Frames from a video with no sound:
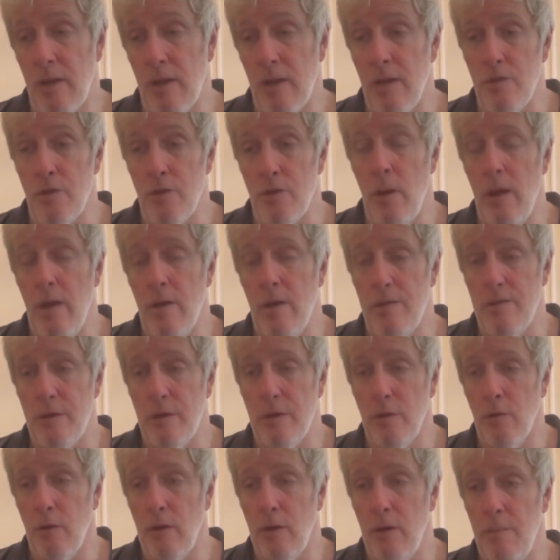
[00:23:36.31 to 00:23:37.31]
and Joe Henderson
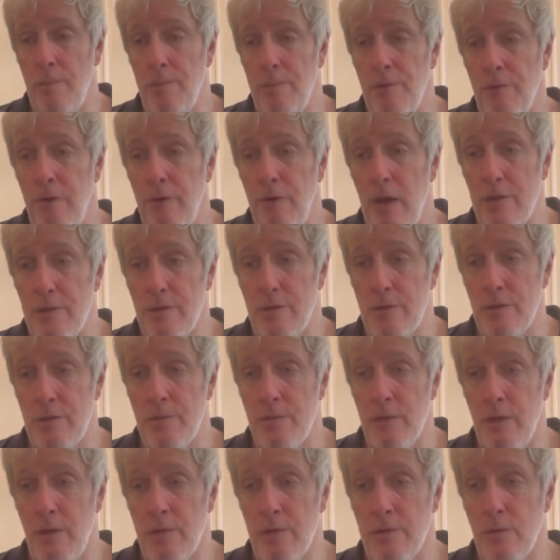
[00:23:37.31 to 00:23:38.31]
are great improvisers,
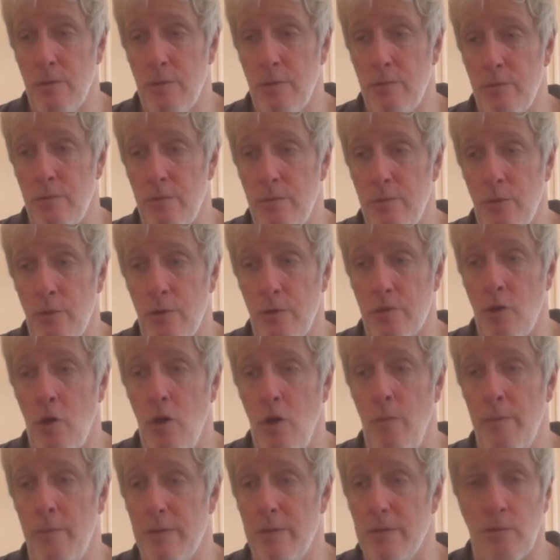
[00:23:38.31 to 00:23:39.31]
but also George
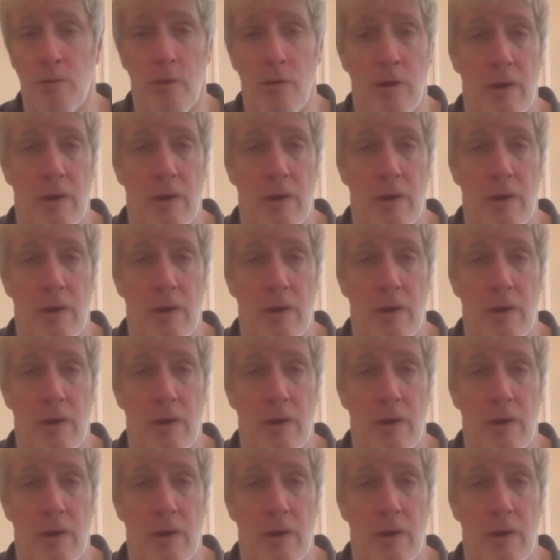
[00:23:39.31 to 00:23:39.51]
Coleman is a great